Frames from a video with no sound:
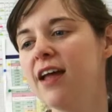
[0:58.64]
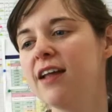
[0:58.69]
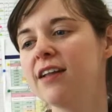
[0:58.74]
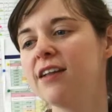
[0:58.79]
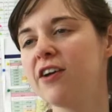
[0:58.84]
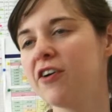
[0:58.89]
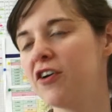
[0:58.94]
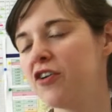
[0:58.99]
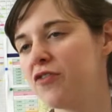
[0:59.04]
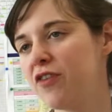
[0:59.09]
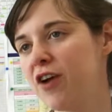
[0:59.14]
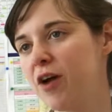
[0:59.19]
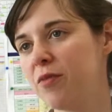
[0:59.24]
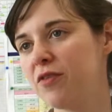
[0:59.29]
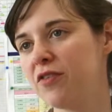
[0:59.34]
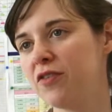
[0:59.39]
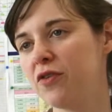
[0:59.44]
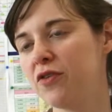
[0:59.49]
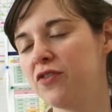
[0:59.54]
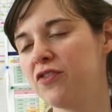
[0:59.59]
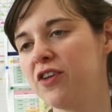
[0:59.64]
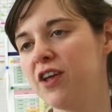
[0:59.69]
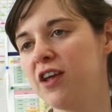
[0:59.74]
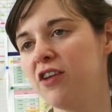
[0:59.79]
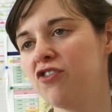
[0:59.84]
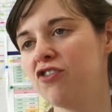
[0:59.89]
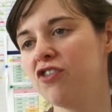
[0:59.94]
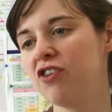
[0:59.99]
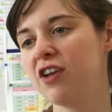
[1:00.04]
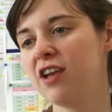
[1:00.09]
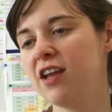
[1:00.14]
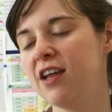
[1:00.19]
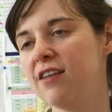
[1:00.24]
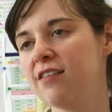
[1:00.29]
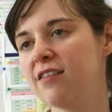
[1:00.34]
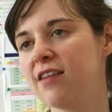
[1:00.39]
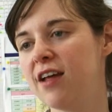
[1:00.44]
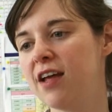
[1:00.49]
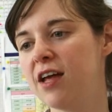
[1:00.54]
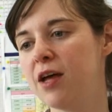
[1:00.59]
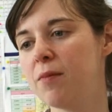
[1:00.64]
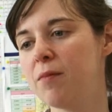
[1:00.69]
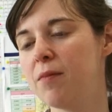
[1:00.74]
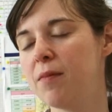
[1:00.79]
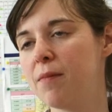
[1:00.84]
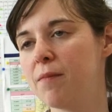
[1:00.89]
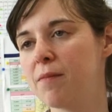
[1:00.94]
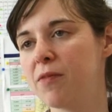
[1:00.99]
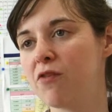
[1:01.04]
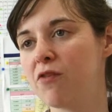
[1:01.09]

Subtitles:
The Irish Farmers Association is the